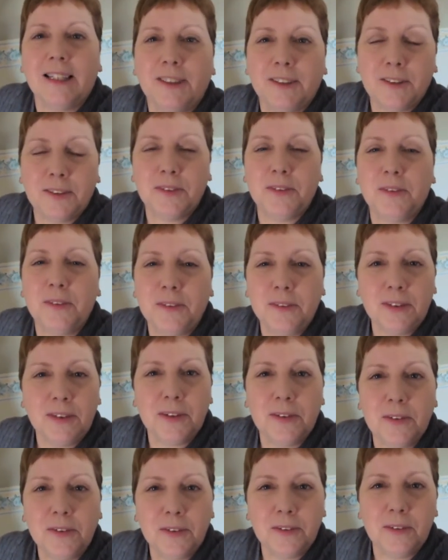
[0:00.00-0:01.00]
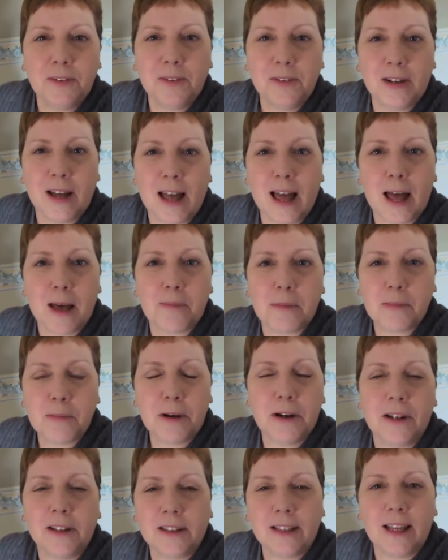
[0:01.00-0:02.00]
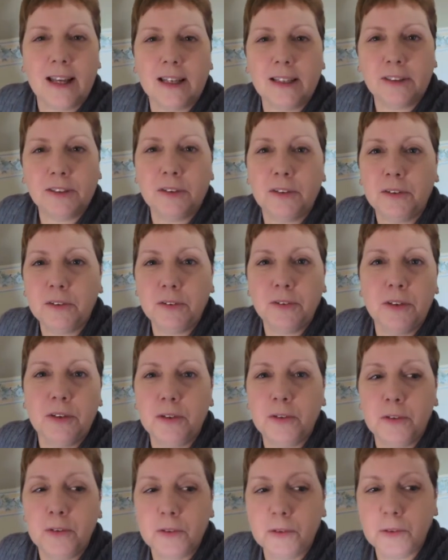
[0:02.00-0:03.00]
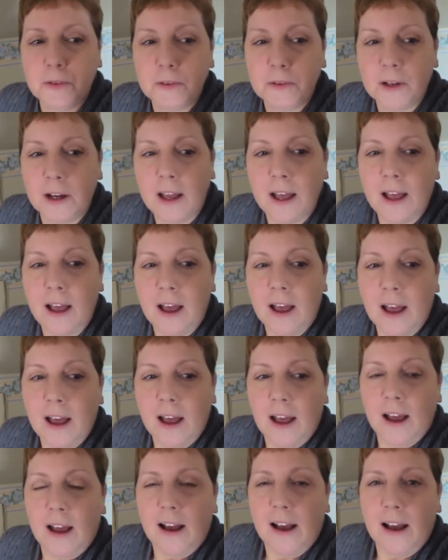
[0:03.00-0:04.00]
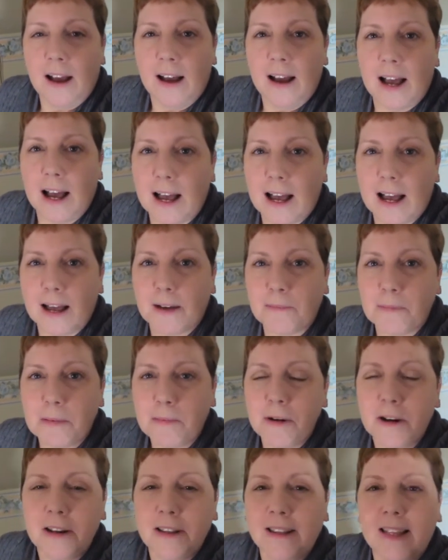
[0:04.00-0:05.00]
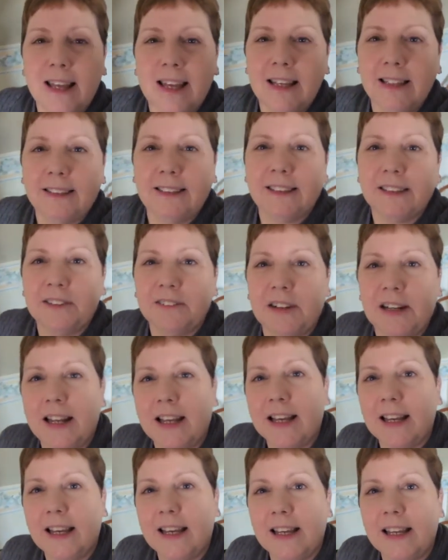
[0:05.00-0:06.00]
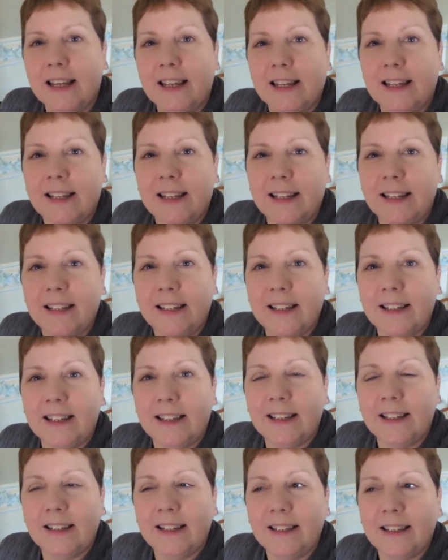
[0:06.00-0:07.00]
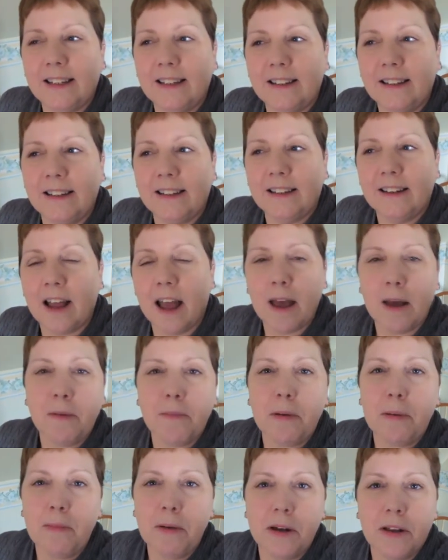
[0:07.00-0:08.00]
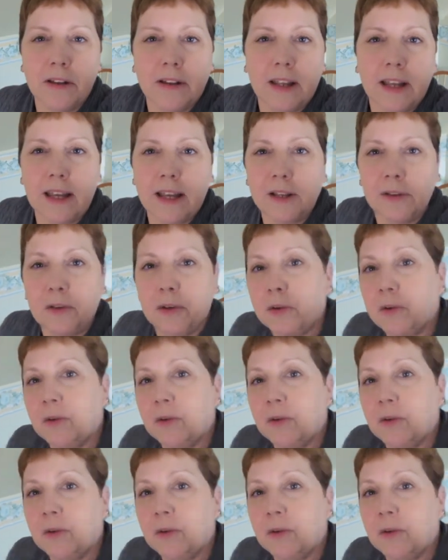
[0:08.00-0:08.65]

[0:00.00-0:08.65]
to you. Happy birthday to you. Happy birthday, dear Elaine. Happy birthday to